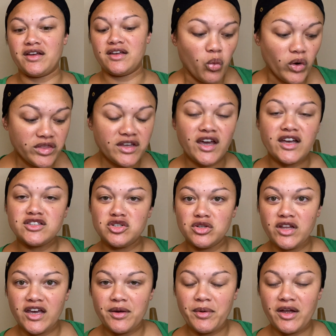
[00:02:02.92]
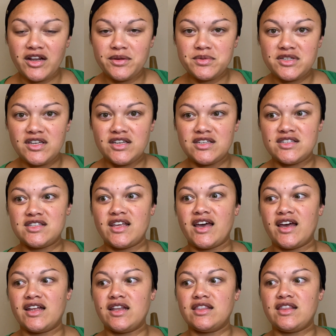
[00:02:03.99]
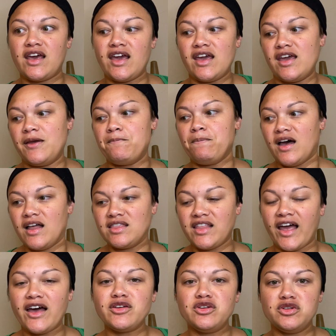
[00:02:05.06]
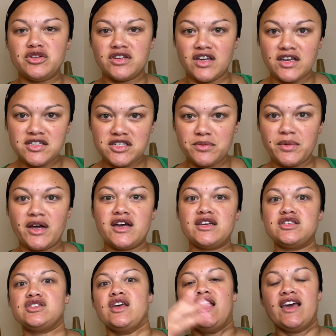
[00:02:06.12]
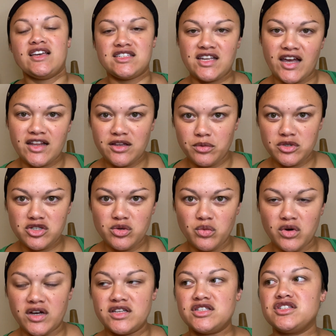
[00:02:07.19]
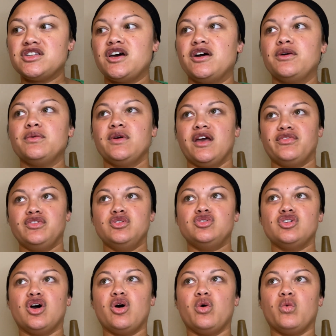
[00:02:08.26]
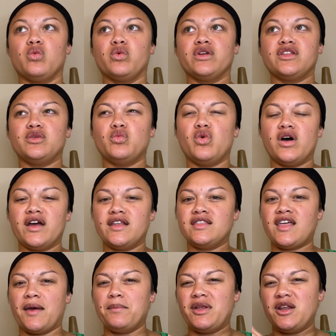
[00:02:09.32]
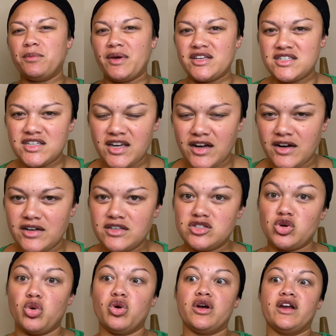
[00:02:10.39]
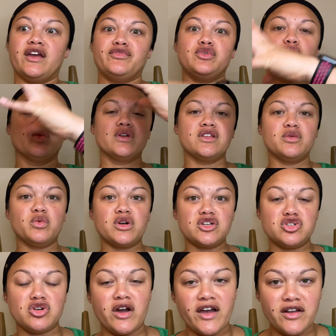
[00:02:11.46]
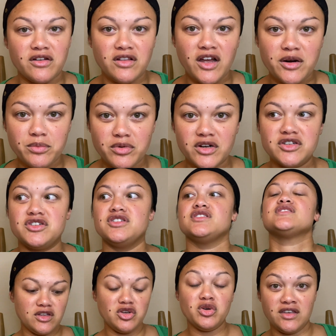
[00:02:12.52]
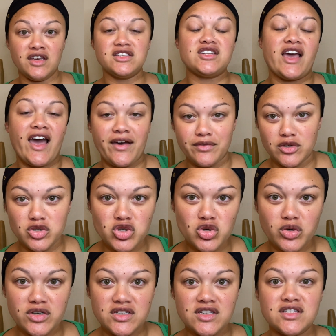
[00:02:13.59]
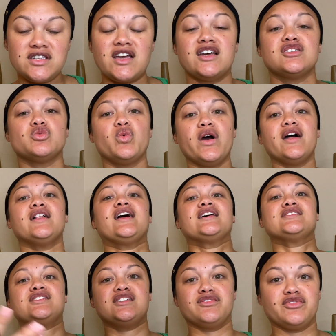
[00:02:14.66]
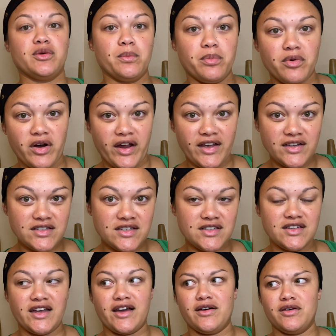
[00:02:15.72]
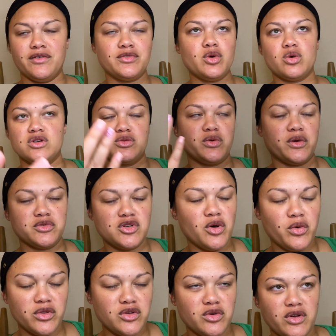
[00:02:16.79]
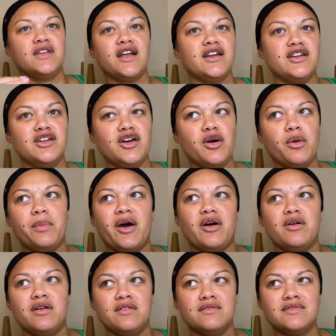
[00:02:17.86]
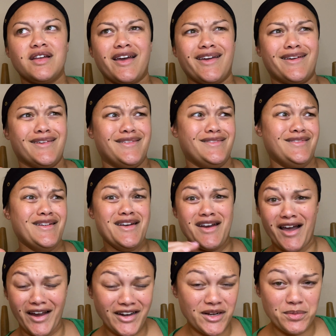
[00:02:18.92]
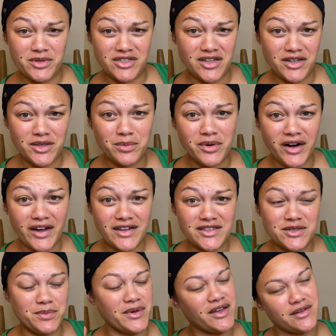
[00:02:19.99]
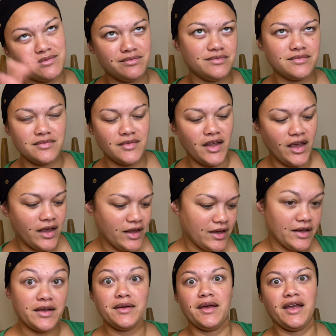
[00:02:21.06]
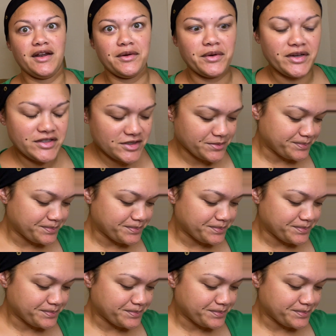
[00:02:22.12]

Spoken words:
it. One thing I do like about IPSY is that they allow you to customize exactly what you want. So if you don't really want that many mascaras, or if you really want to try out a lot of brushes, you get to have those choices as well as different brands. Now, of course, when I was going through it, I didn't know about like 90% of the brands, but anyways,